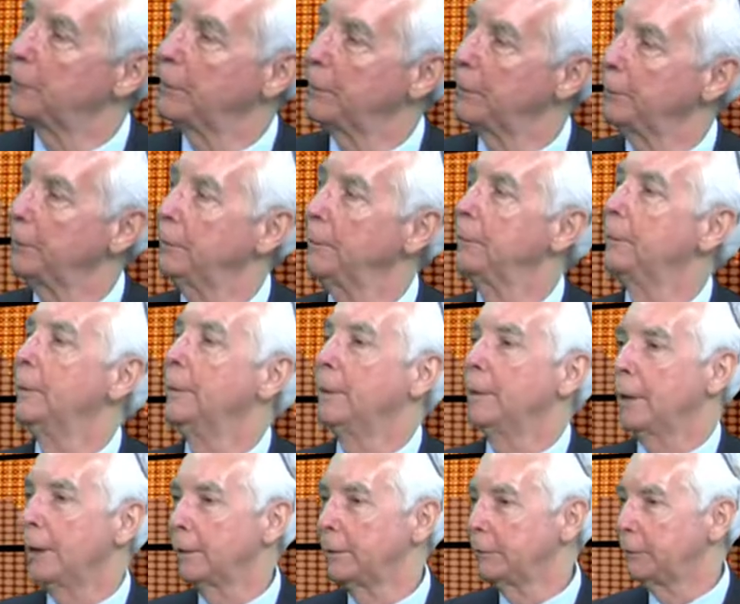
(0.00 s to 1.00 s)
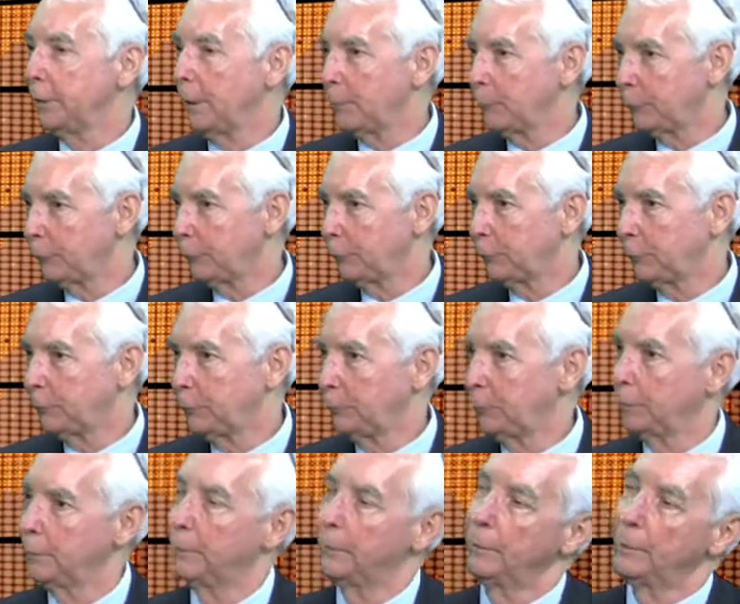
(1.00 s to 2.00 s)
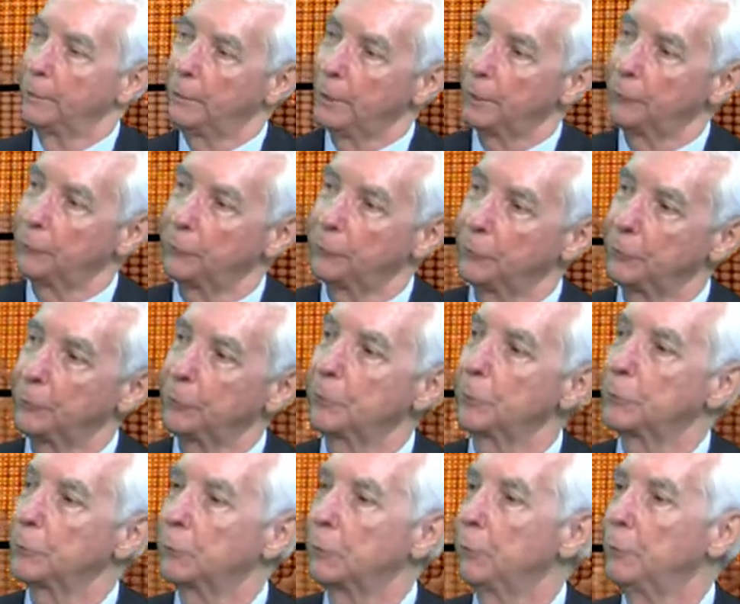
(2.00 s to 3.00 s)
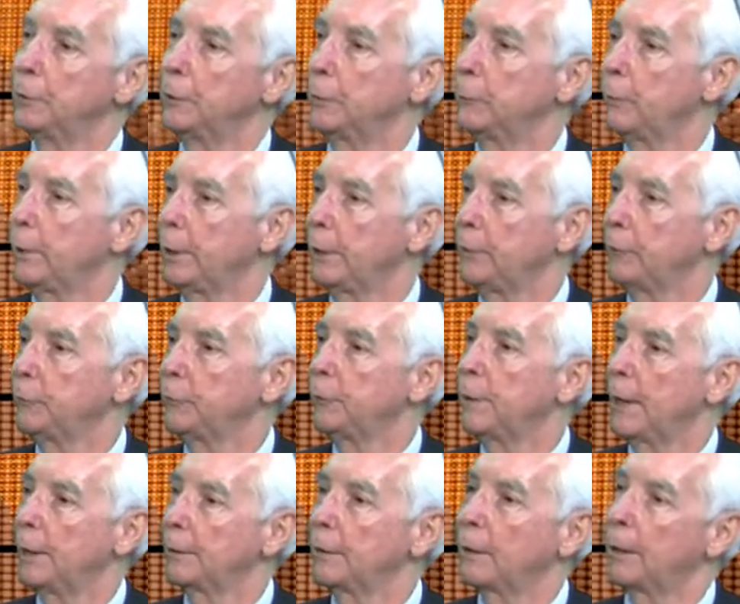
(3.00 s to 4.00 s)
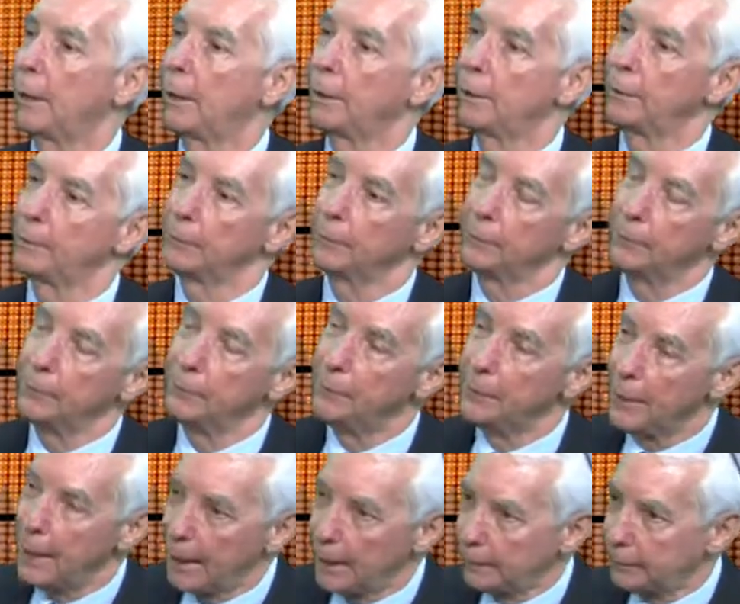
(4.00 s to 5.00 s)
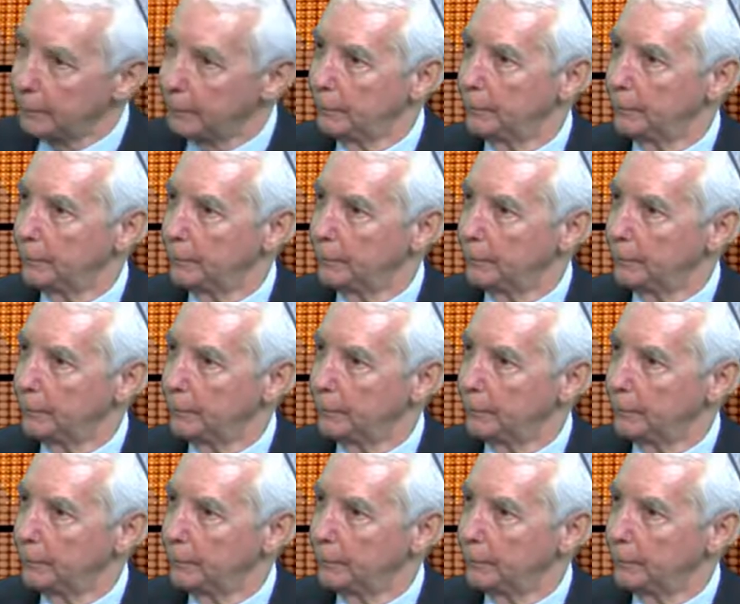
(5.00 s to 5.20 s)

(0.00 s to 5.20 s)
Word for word: in and attempts to assert control in ways that are not